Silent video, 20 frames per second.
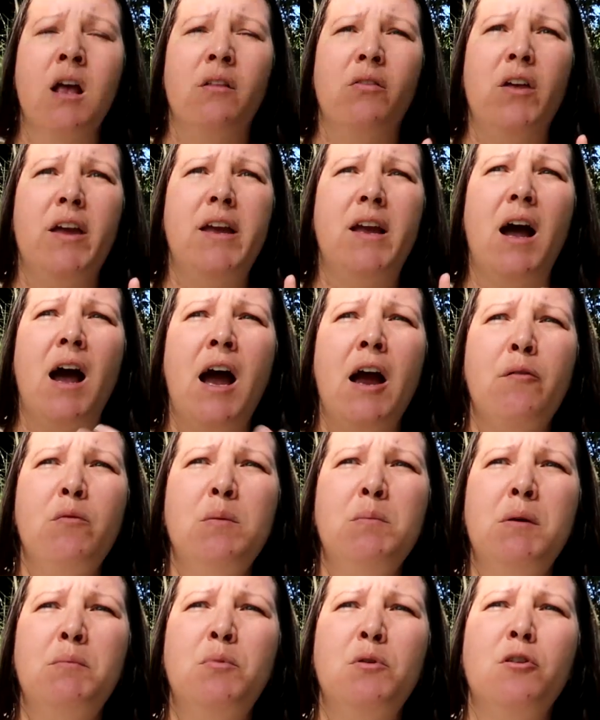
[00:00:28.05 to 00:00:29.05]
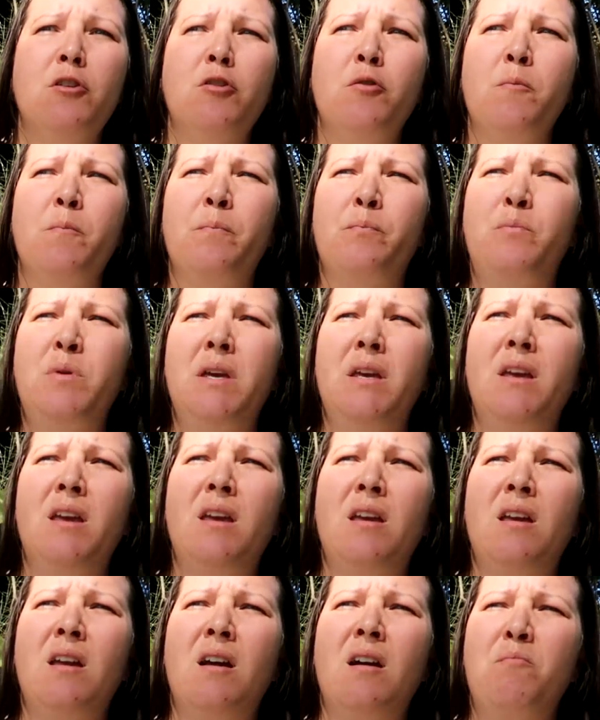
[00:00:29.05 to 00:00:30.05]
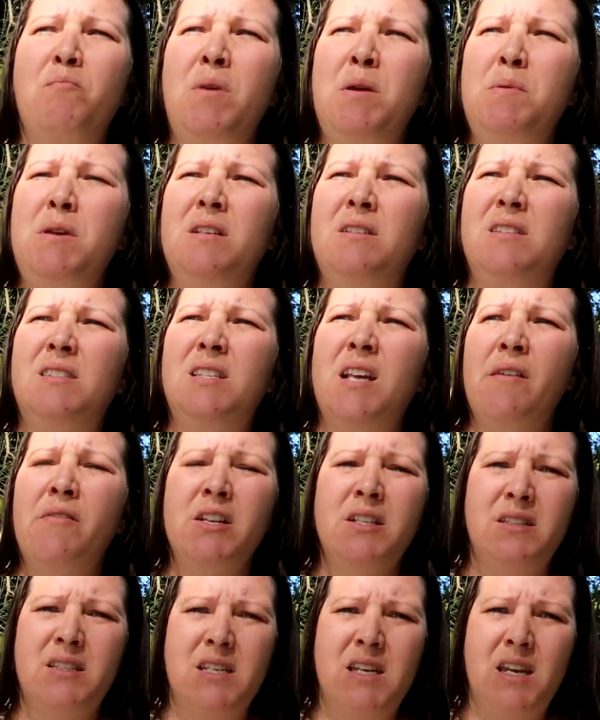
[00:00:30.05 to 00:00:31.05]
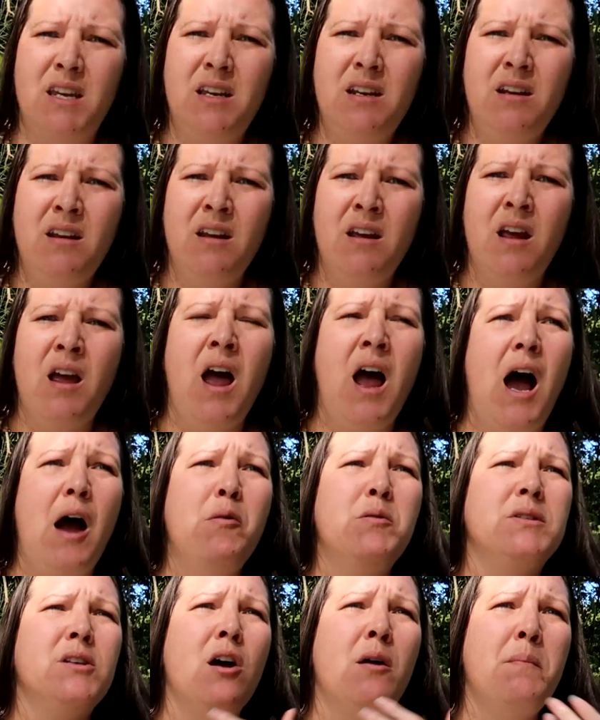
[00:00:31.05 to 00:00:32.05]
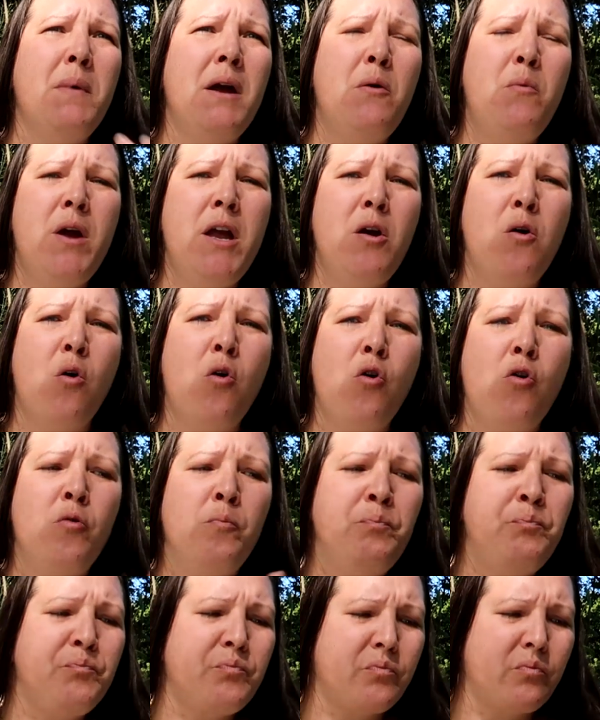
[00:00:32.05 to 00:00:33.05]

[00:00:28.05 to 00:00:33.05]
Like, I remember being maybe 17. I was on my way home.